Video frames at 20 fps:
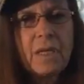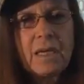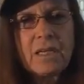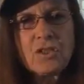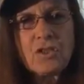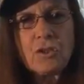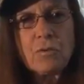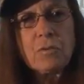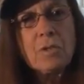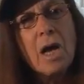
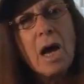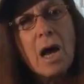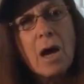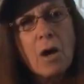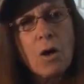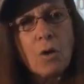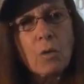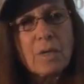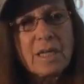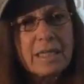as you
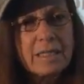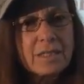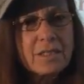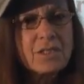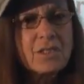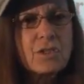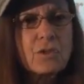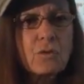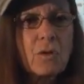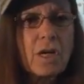know, in
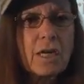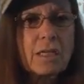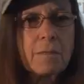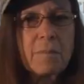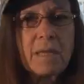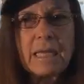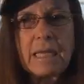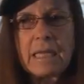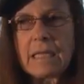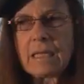
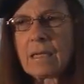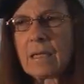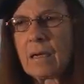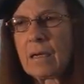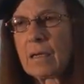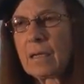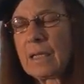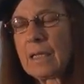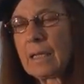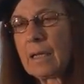astronomy,
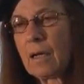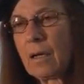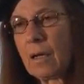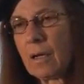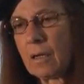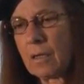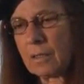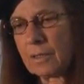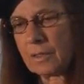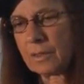
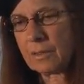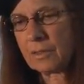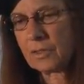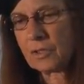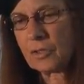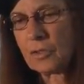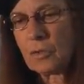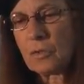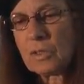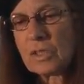
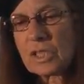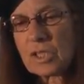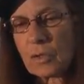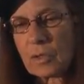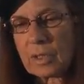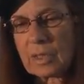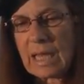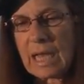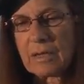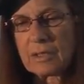students
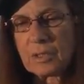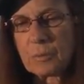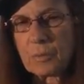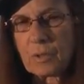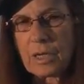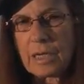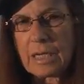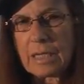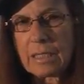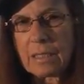are allowed to
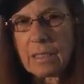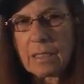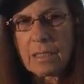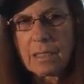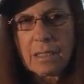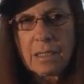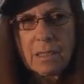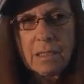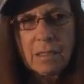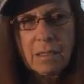bring
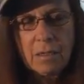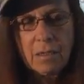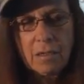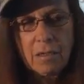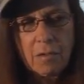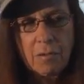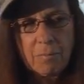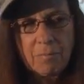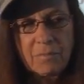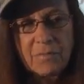
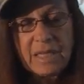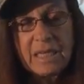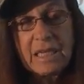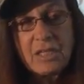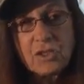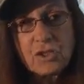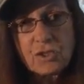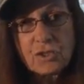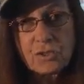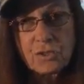
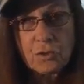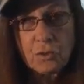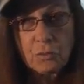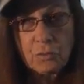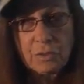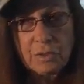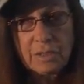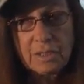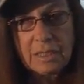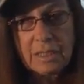each
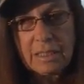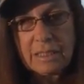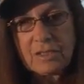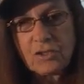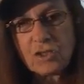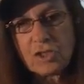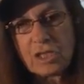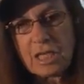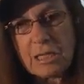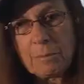
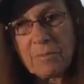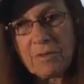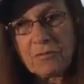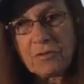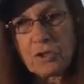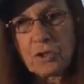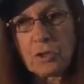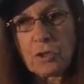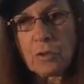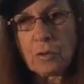team of
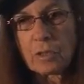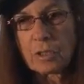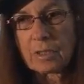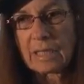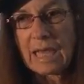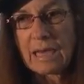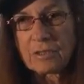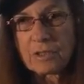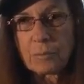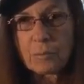two are
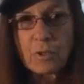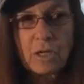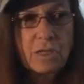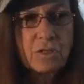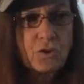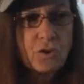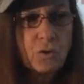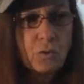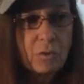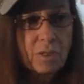allowed to
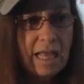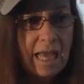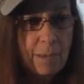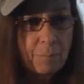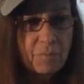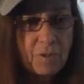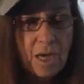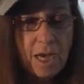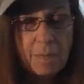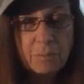bring two
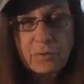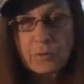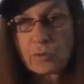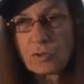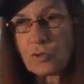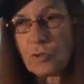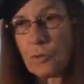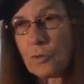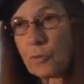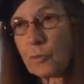laptops or
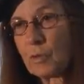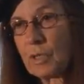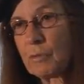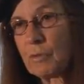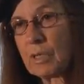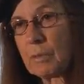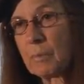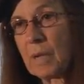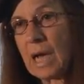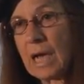2
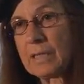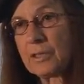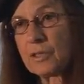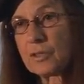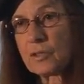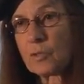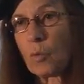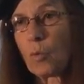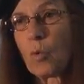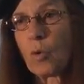3-ring
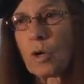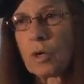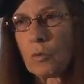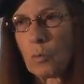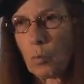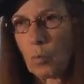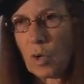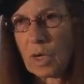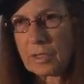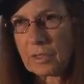binders or
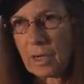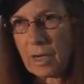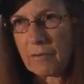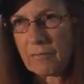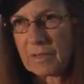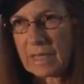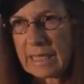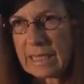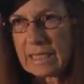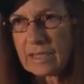one of
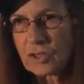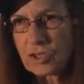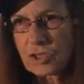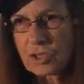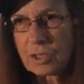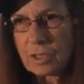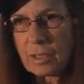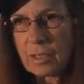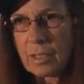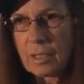
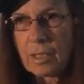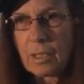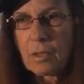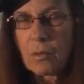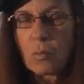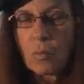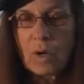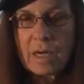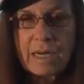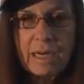each.
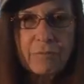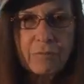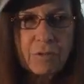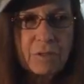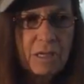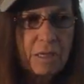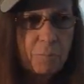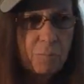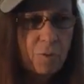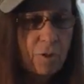whatever
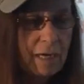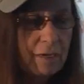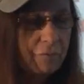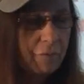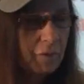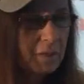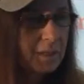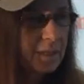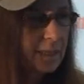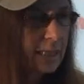their
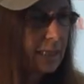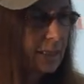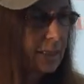preference